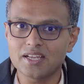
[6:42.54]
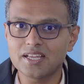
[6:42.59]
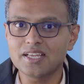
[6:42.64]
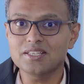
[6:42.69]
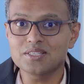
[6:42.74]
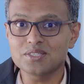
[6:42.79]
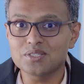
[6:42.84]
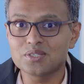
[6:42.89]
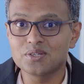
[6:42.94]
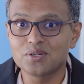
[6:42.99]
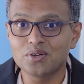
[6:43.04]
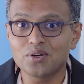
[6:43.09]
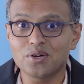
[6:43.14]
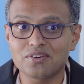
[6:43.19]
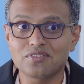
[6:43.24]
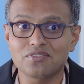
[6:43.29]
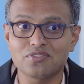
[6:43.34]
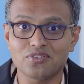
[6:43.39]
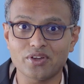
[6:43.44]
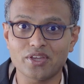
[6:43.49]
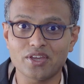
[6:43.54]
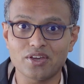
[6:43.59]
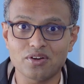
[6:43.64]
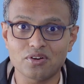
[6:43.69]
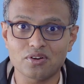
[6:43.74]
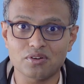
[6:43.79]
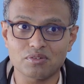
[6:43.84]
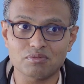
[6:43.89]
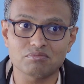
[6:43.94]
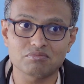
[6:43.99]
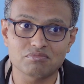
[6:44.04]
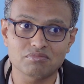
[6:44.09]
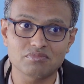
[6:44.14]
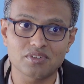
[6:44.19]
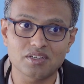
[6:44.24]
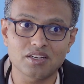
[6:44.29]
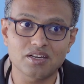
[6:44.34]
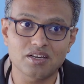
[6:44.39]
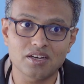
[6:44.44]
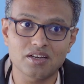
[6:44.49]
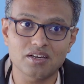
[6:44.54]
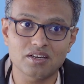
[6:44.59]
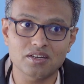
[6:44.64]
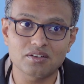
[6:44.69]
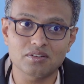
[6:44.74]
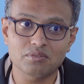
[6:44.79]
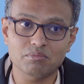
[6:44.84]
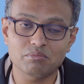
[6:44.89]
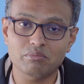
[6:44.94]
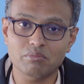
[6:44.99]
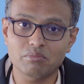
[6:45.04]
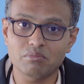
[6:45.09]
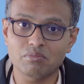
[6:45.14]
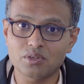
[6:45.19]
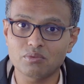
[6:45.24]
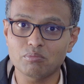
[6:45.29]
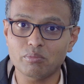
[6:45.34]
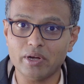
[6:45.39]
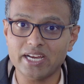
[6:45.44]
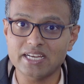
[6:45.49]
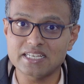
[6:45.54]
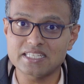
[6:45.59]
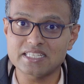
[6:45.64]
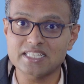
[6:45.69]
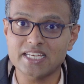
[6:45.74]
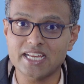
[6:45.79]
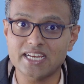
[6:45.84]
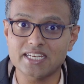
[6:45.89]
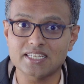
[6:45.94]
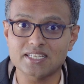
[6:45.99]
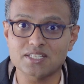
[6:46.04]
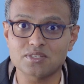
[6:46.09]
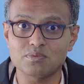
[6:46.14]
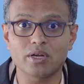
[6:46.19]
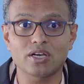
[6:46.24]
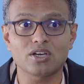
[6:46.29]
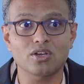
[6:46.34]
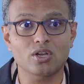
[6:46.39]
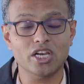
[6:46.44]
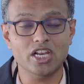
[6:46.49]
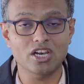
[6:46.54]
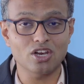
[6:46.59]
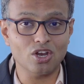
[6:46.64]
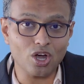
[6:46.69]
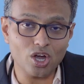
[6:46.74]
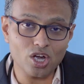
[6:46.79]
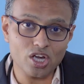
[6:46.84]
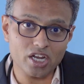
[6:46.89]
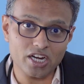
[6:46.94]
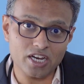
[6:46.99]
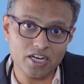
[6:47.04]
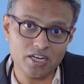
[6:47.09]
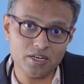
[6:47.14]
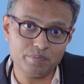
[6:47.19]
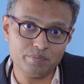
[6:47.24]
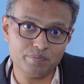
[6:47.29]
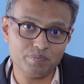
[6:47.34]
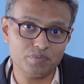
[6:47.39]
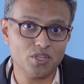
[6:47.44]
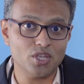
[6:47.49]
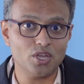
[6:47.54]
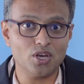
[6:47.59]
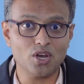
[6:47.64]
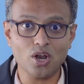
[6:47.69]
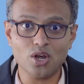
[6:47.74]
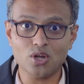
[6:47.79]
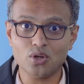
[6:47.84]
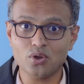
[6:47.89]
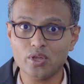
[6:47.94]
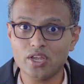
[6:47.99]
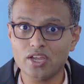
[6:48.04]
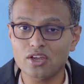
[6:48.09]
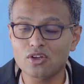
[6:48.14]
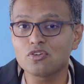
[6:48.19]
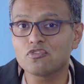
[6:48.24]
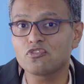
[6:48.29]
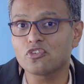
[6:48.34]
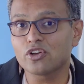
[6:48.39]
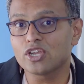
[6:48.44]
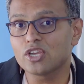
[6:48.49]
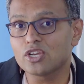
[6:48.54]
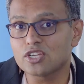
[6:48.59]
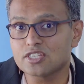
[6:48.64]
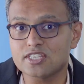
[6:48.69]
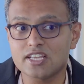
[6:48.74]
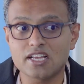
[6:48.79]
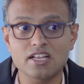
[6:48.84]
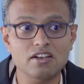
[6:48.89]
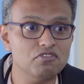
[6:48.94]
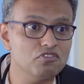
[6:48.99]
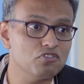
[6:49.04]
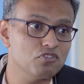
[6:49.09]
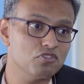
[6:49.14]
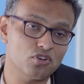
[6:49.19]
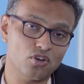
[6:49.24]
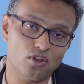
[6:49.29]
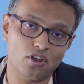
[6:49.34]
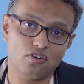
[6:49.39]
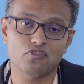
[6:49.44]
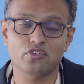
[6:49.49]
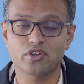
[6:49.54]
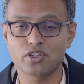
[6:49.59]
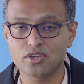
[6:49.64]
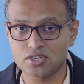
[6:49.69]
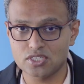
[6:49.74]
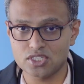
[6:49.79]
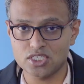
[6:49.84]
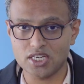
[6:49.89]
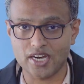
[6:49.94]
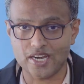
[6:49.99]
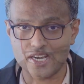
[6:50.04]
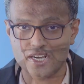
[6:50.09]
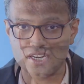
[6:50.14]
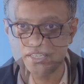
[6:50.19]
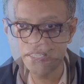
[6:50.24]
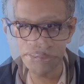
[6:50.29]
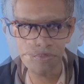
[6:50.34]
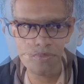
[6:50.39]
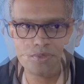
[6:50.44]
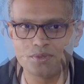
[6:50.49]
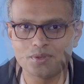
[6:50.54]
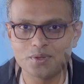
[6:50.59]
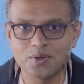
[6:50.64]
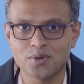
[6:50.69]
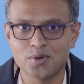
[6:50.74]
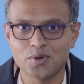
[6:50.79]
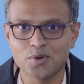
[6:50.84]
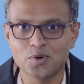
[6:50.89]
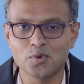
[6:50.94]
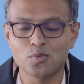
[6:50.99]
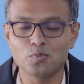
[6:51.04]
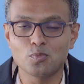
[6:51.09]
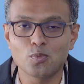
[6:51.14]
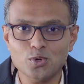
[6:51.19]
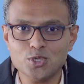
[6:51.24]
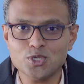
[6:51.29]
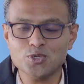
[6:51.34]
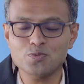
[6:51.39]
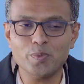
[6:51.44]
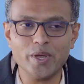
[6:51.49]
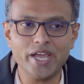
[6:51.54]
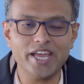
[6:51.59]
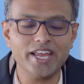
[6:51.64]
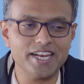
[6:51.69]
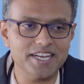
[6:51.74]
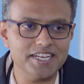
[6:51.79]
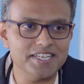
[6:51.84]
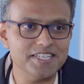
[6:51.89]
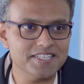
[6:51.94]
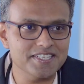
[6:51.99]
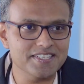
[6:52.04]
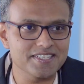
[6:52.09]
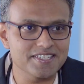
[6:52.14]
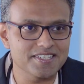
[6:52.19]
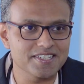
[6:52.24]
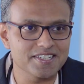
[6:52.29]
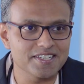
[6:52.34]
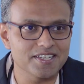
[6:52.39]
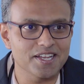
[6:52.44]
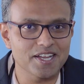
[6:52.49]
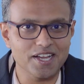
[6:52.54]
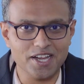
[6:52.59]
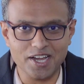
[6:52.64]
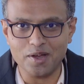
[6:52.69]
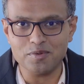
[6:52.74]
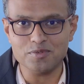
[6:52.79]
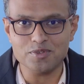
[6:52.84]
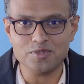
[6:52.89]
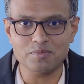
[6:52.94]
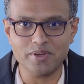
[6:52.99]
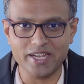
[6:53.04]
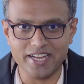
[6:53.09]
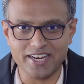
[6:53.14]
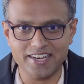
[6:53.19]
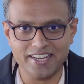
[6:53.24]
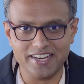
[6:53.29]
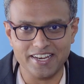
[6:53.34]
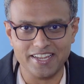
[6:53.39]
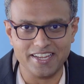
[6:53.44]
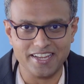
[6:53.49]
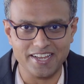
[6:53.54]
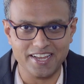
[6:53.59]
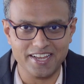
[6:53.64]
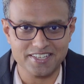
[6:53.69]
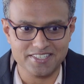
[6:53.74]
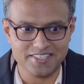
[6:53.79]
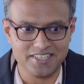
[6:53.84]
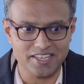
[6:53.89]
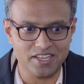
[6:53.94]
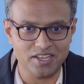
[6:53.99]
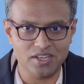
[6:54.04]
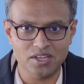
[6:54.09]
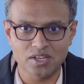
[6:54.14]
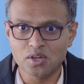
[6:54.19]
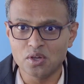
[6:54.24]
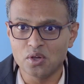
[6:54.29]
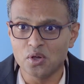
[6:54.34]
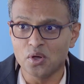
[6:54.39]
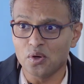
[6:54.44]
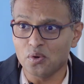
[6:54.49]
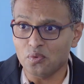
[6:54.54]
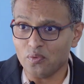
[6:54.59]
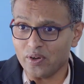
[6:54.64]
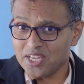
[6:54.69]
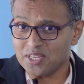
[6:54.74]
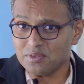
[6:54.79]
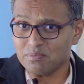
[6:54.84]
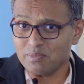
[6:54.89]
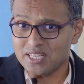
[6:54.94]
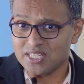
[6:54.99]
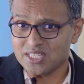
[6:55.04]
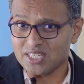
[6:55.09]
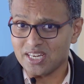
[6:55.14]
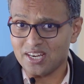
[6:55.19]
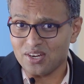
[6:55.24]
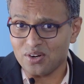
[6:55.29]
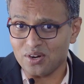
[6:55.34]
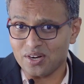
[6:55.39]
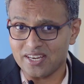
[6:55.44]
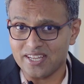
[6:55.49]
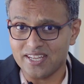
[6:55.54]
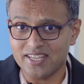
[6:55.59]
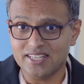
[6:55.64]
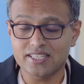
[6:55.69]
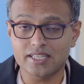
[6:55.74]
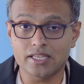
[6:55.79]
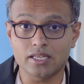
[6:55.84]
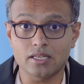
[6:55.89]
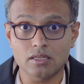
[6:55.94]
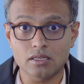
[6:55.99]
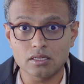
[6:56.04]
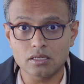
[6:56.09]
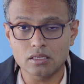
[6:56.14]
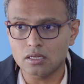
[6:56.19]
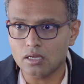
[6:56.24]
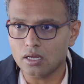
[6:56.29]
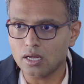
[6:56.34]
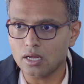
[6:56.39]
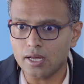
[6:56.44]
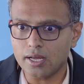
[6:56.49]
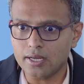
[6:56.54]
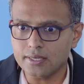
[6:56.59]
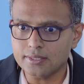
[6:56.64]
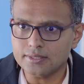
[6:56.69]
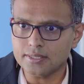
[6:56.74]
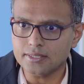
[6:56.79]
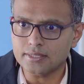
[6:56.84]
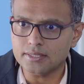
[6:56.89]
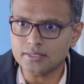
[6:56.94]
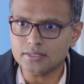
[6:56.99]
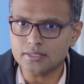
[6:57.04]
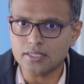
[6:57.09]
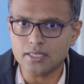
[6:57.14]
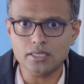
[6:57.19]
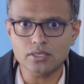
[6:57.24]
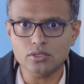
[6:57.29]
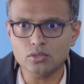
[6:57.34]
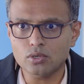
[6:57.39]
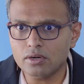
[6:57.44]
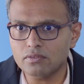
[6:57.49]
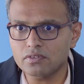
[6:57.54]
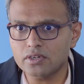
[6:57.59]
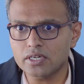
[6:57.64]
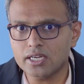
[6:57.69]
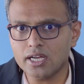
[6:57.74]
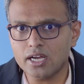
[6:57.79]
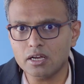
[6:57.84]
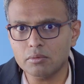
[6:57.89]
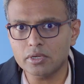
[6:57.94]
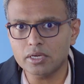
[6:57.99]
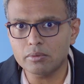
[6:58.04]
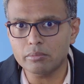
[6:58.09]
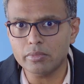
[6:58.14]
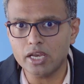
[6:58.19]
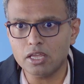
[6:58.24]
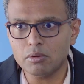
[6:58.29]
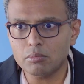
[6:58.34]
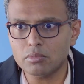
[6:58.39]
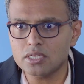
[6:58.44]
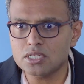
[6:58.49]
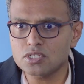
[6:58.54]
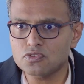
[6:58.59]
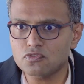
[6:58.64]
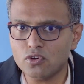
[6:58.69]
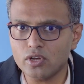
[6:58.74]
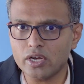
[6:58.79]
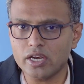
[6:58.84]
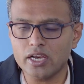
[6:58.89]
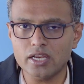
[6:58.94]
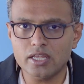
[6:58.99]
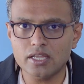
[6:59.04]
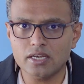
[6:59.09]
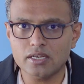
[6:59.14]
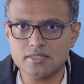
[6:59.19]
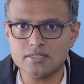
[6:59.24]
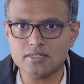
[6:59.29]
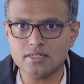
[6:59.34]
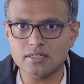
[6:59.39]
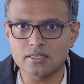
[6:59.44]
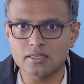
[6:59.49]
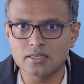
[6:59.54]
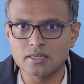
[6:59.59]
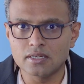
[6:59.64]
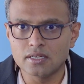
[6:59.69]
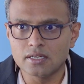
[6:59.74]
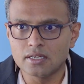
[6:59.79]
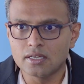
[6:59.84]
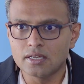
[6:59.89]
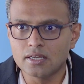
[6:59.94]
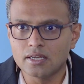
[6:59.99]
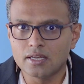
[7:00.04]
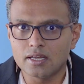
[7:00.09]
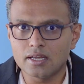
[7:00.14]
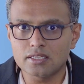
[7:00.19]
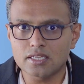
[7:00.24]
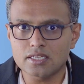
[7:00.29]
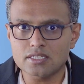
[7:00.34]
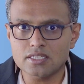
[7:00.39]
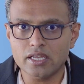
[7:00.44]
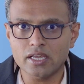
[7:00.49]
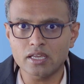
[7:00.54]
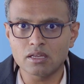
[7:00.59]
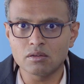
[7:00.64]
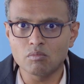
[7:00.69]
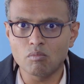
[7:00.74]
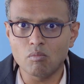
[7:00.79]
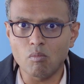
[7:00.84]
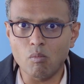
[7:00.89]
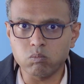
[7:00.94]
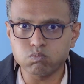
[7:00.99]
is good for your mind status, but on a long run, you're not doing good for yourself, not for your child. Most parents come to my clinic asking, why is my child not healthy? I say, the child, you haven't come in many months for any reason. And they say,